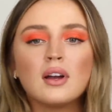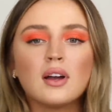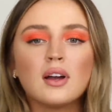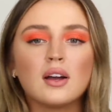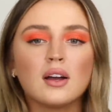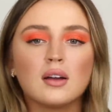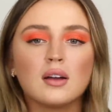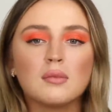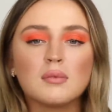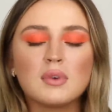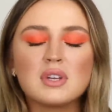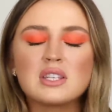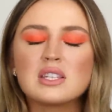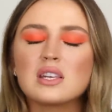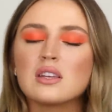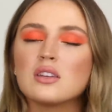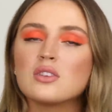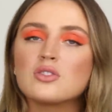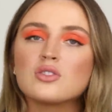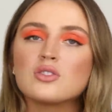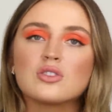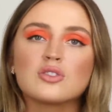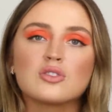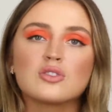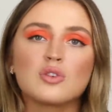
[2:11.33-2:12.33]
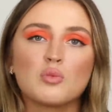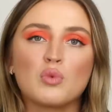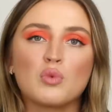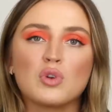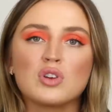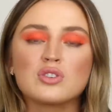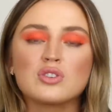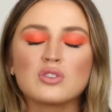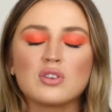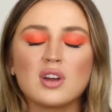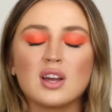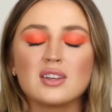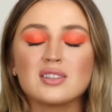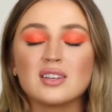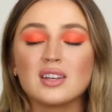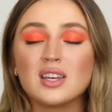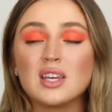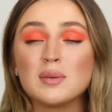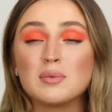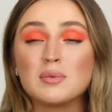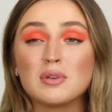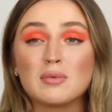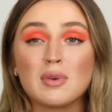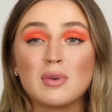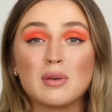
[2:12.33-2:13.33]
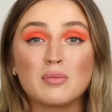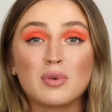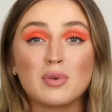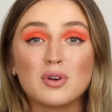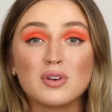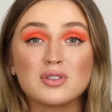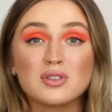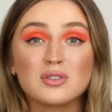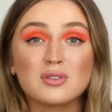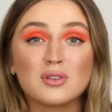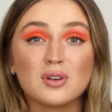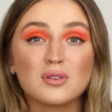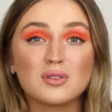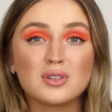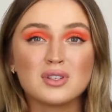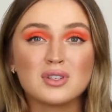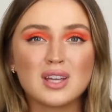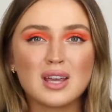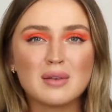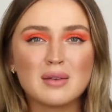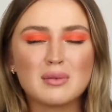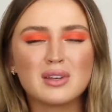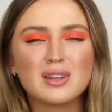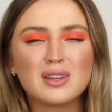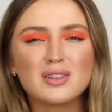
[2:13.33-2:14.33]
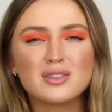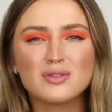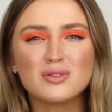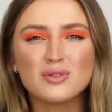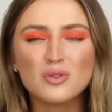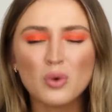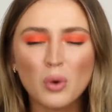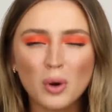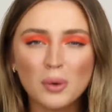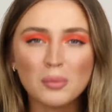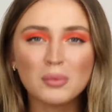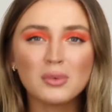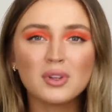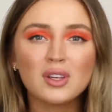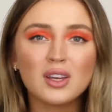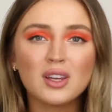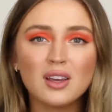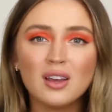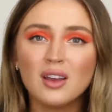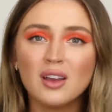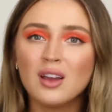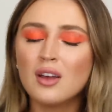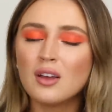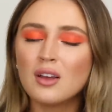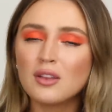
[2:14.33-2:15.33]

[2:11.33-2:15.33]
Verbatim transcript: Um, my skin is just so moisturized. I keep it in my purse throughout the day because normally